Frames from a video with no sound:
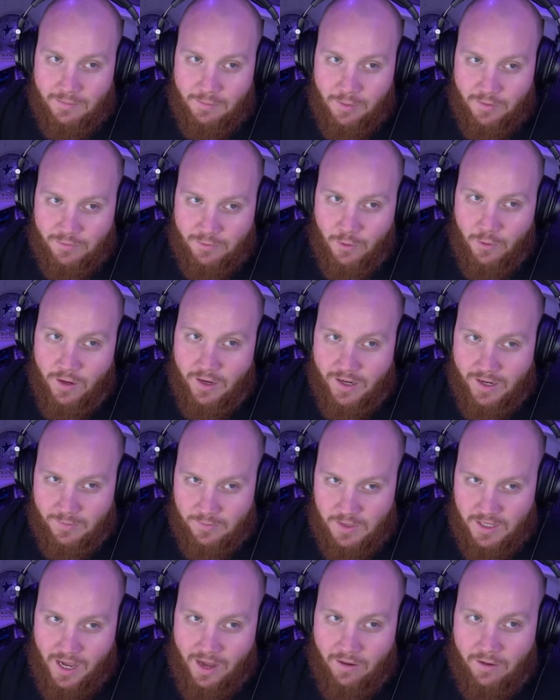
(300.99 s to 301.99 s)
before it
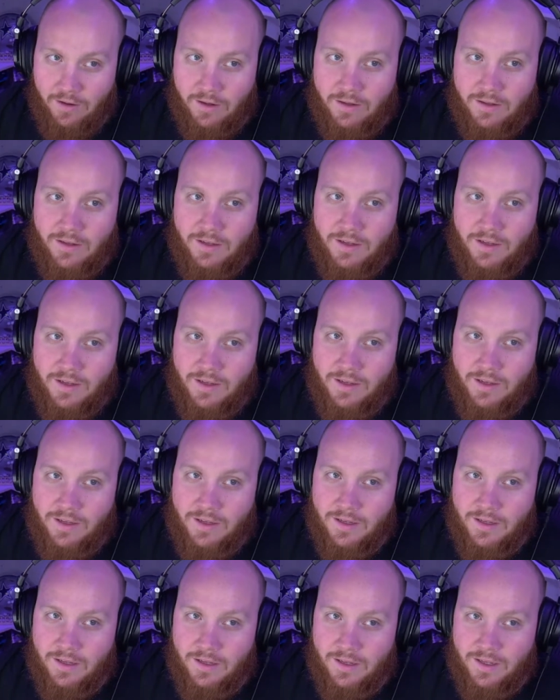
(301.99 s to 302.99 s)
comes out.
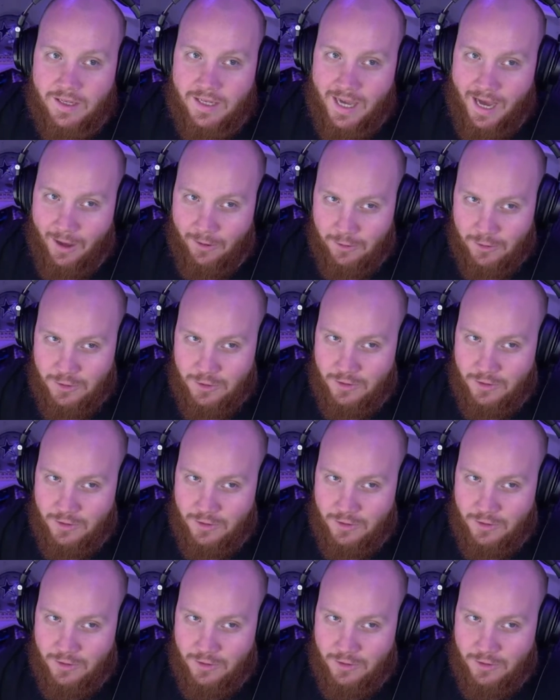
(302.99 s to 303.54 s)
Counter